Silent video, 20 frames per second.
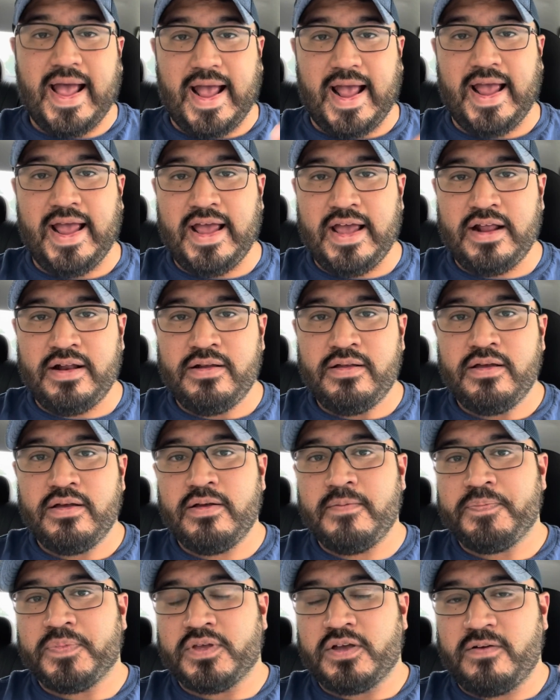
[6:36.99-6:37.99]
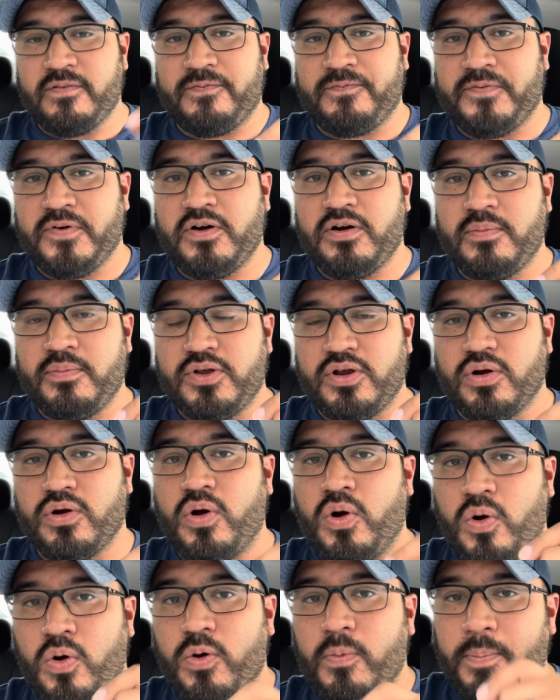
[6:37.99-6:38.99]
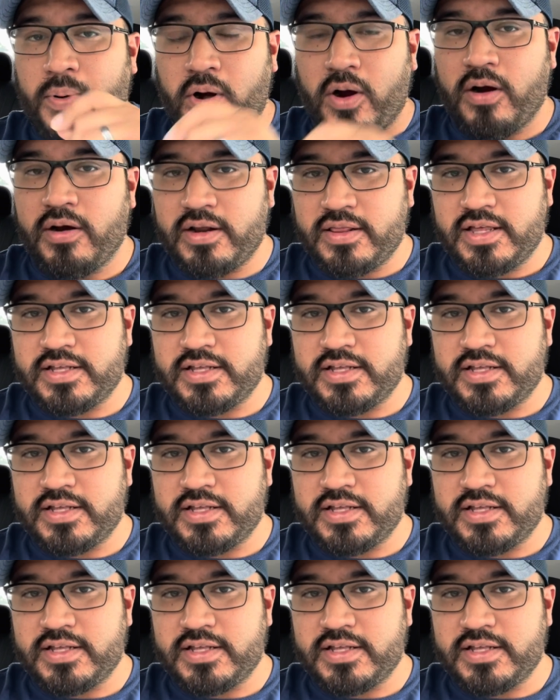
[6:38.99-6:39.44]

and confirm your whole party